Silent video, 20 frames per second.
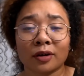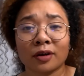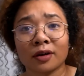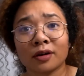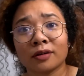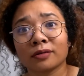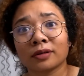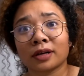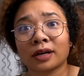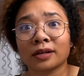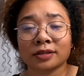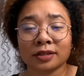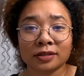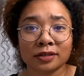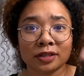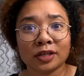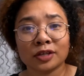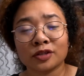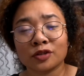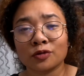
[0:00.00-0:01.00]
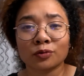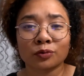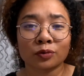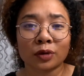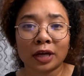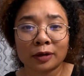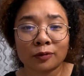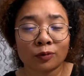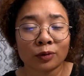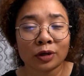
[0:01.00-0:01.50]
oh, Konstantin, you
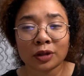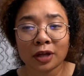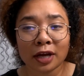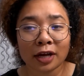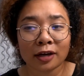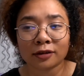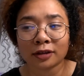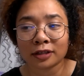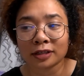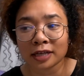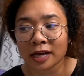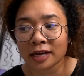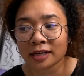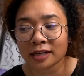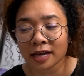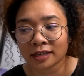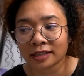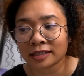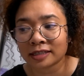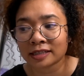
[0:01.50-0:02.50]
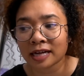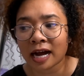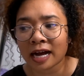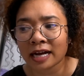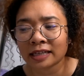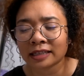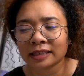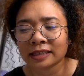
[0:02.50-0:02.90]
like were there the day Kenny died.